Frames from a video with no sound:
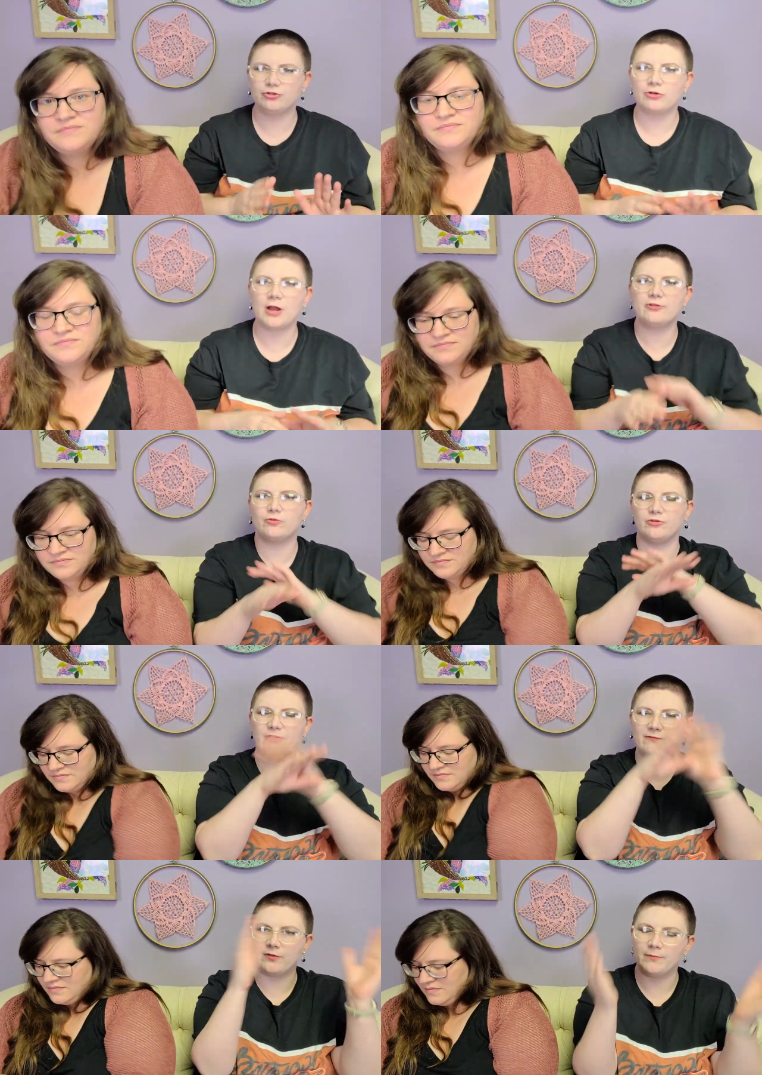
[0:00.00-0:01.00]
Speaker 1: stretched,
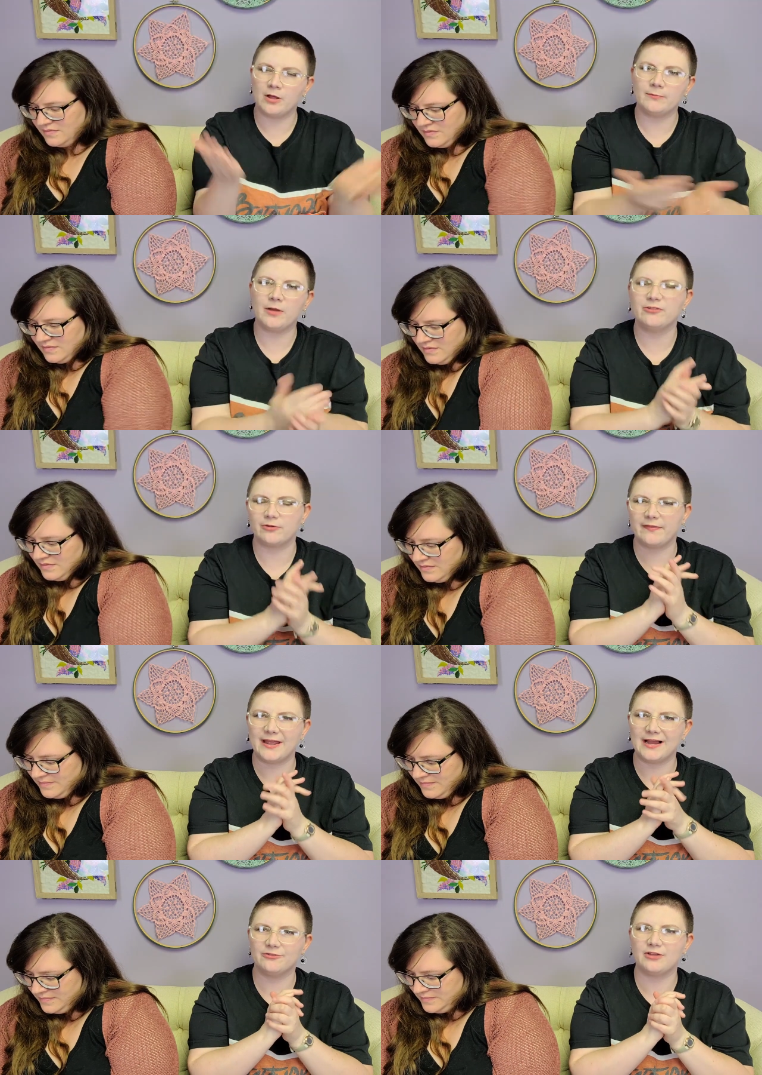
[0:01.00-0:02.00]
once you have all the bonbons are on
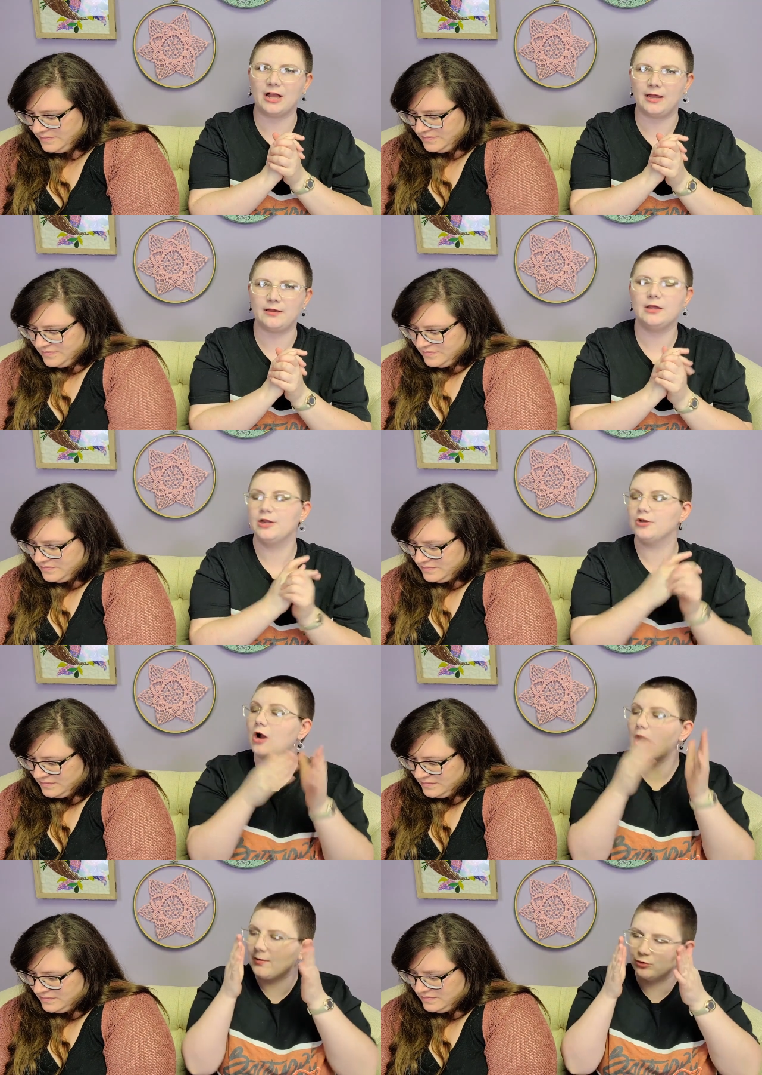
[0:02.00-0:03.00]
the outside,
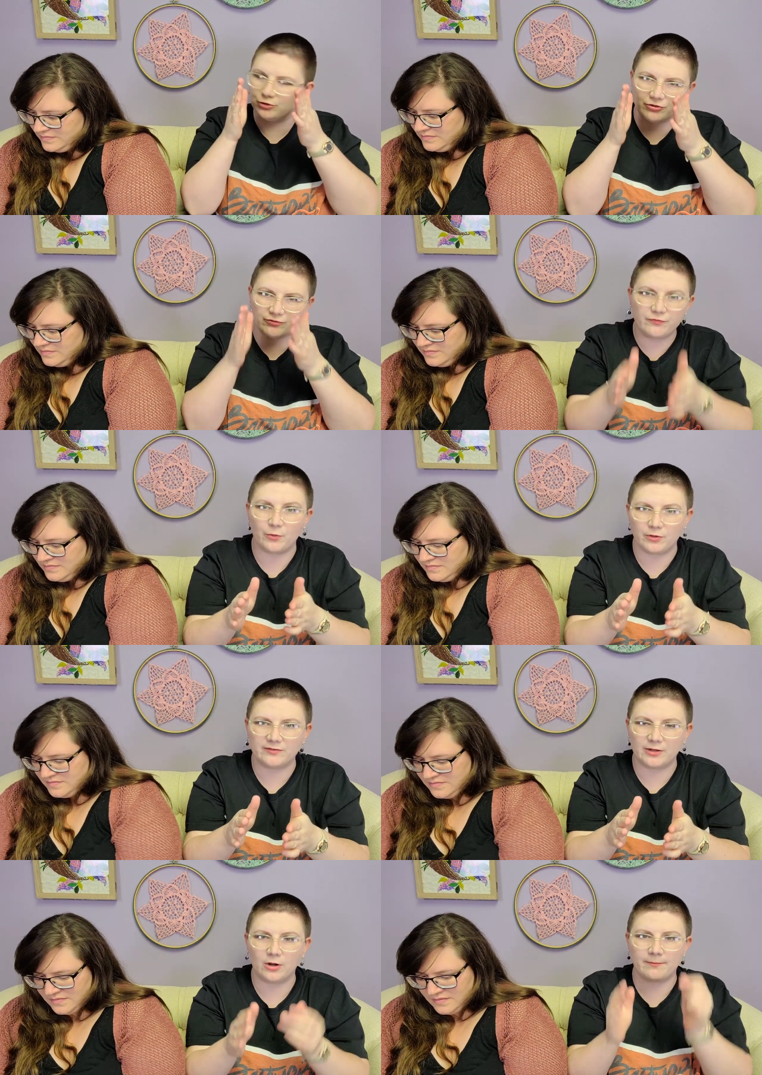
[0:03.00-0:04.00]
your eye will just
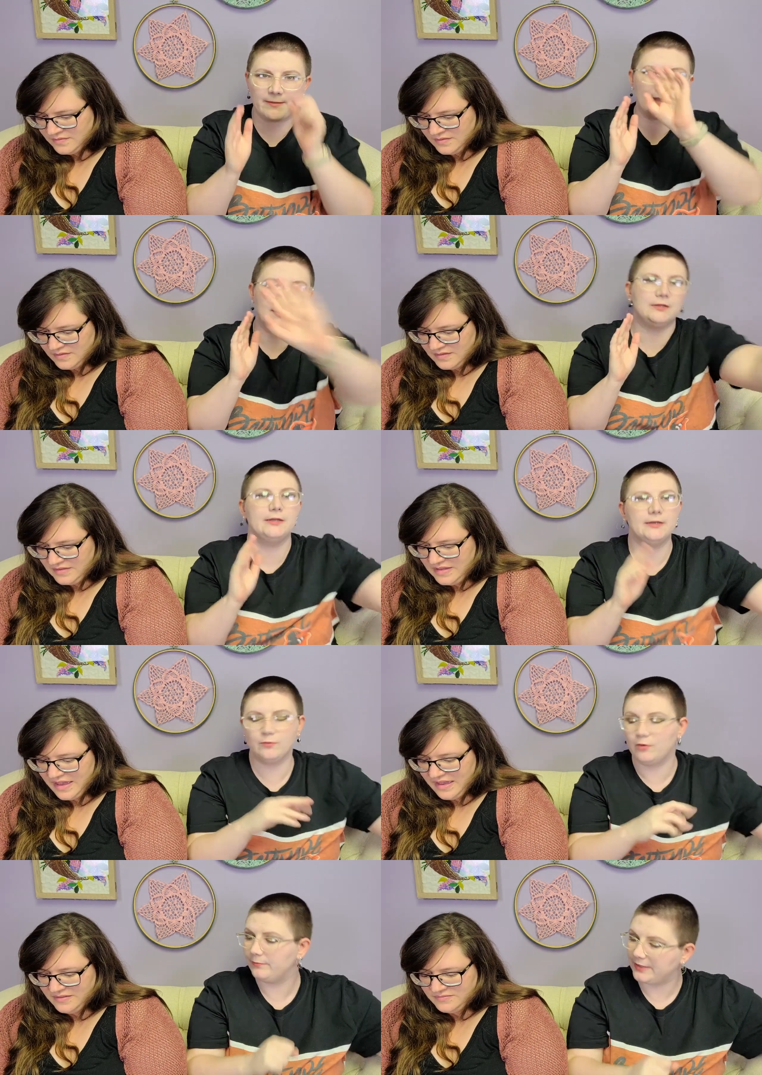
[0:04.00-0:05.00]
focus there automatically.
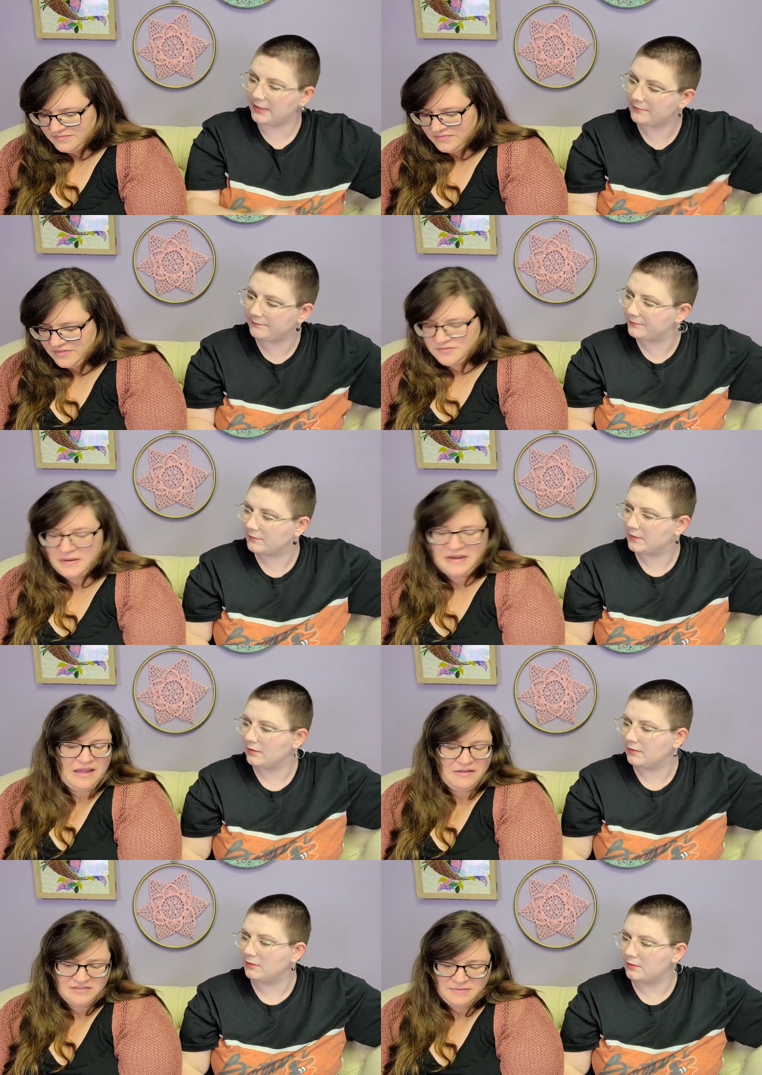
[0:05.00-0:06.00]
yeah.
Speaker 2: Because right
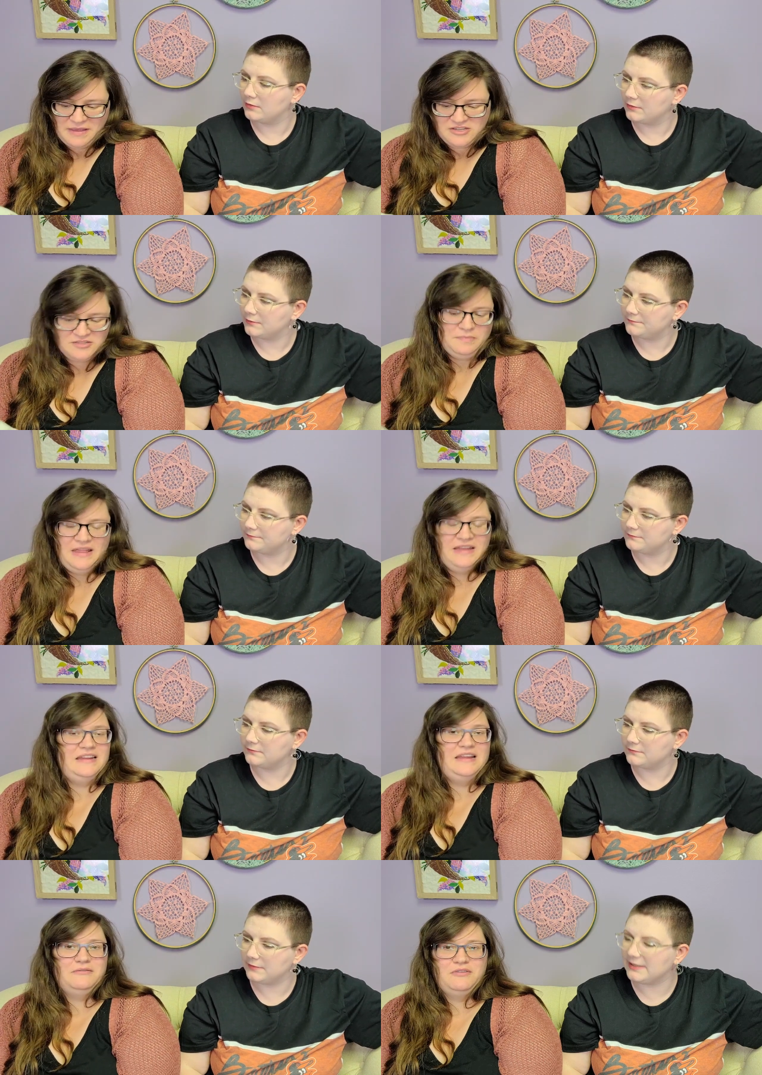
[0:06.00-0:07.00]
now it's like just
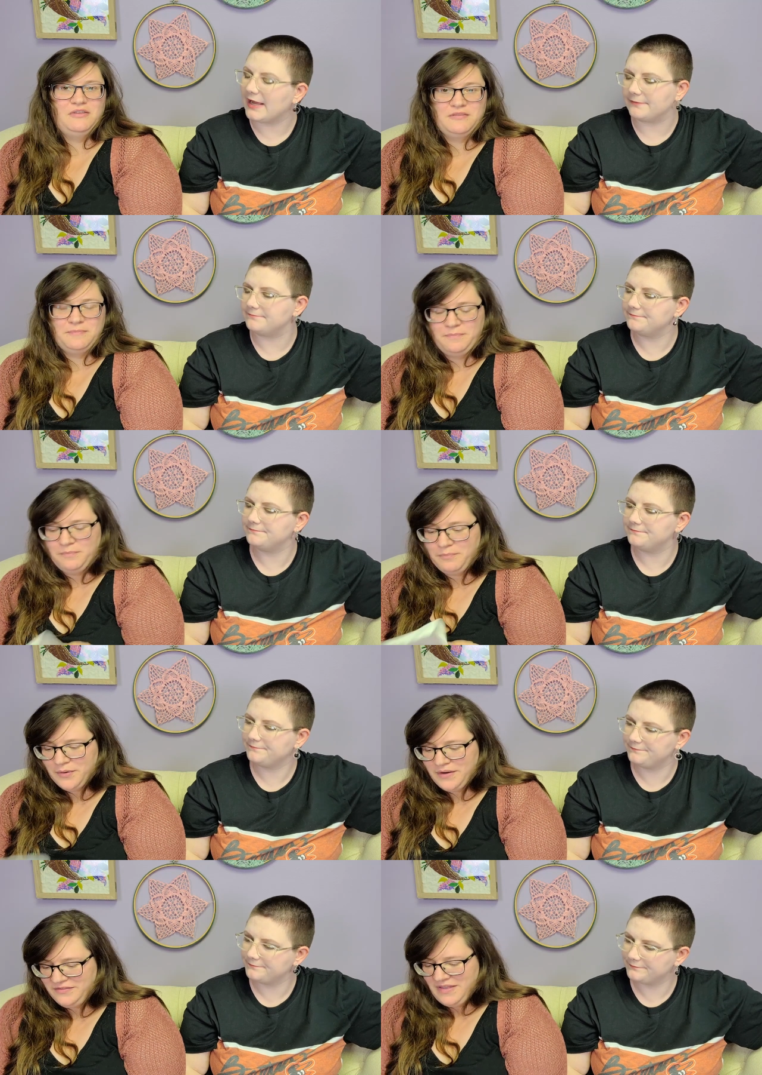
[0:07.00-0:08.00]
blending in with yeah. all this
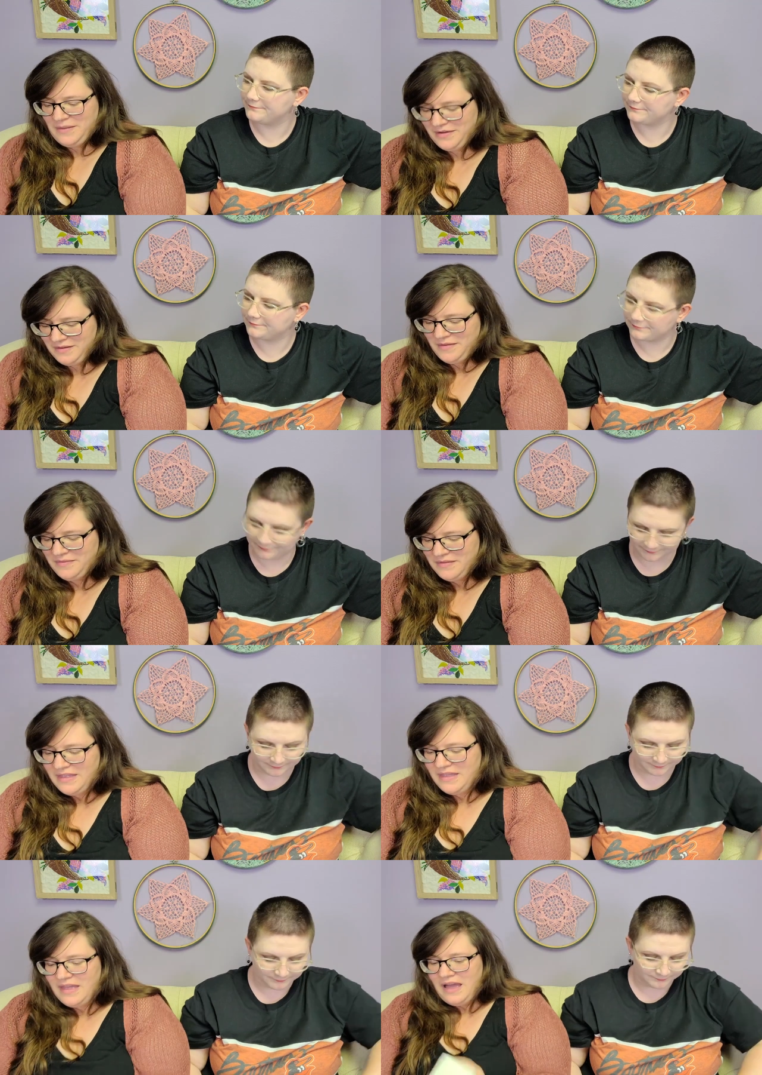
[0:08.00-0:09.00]
boring fabric. But
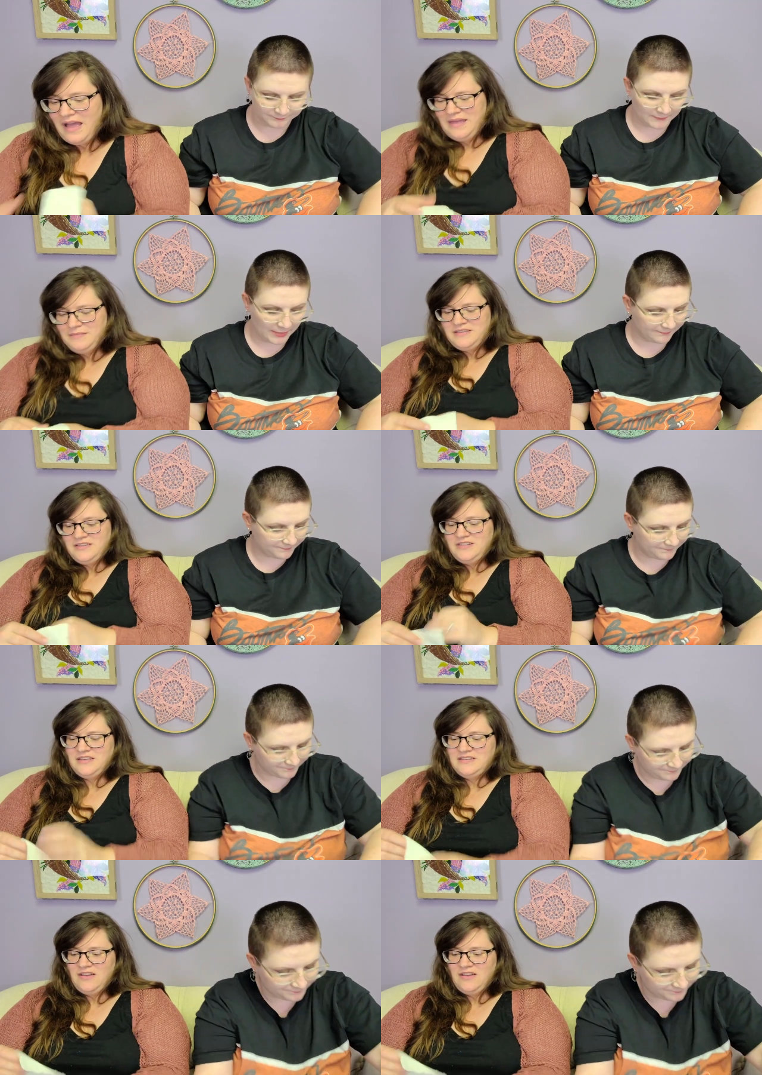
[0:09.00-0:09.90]
I am stitching this